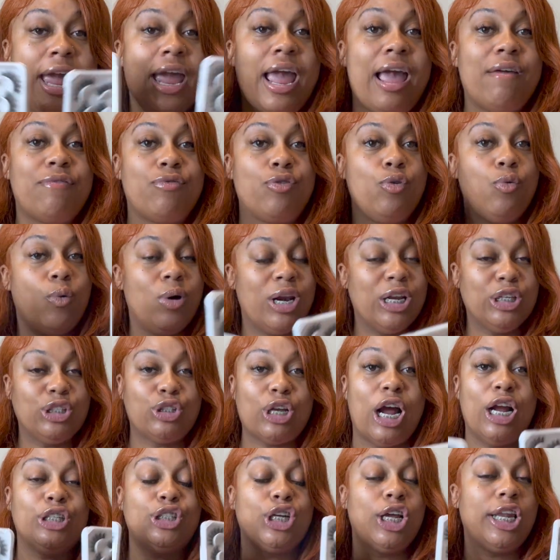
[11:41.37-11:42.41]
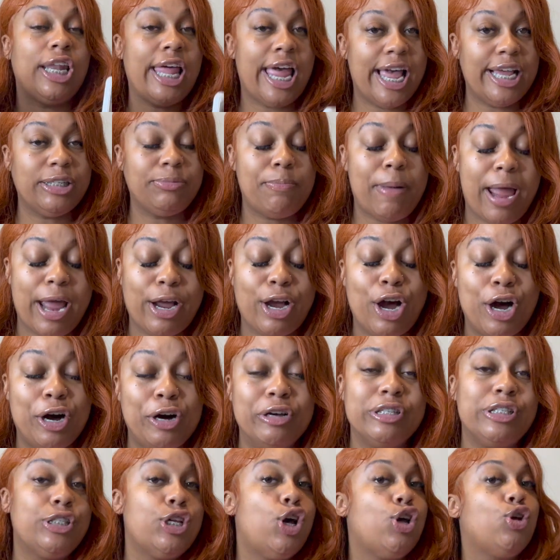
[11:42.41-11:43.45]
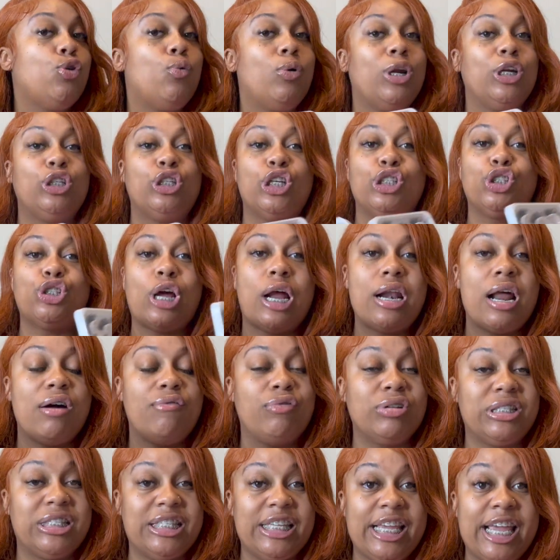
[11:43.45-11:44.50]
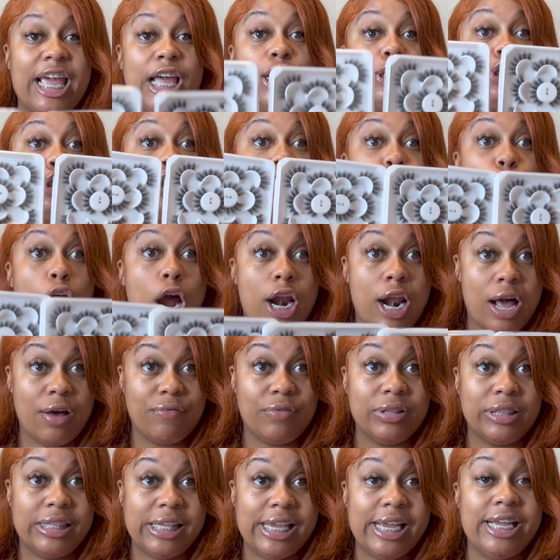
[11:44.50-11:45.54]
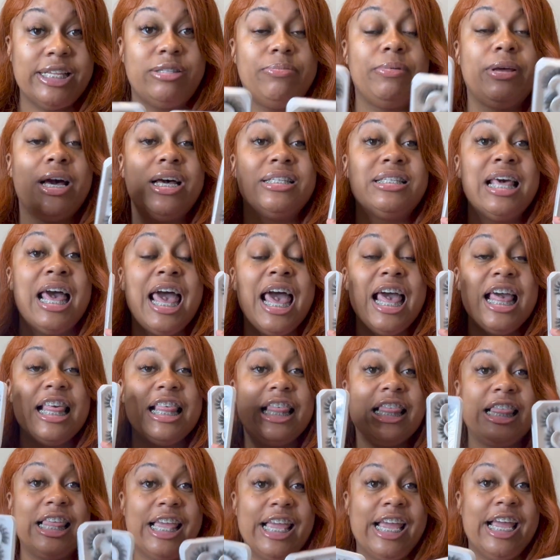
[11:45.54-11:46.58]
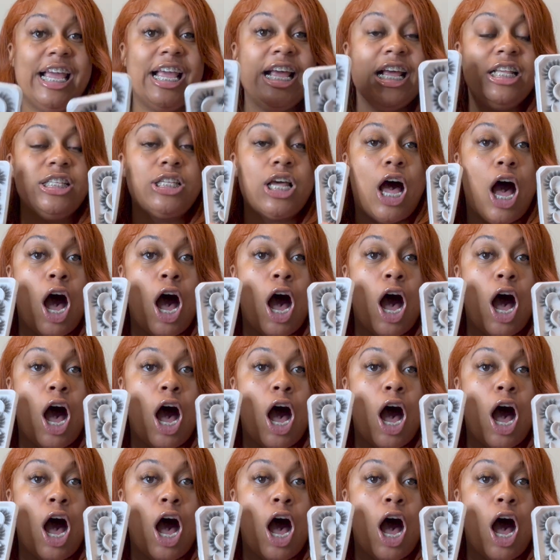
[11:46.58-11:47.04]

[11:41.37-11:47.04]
if you want to start your lash pack wholesale, you want to just start off with 10, start off with these because these,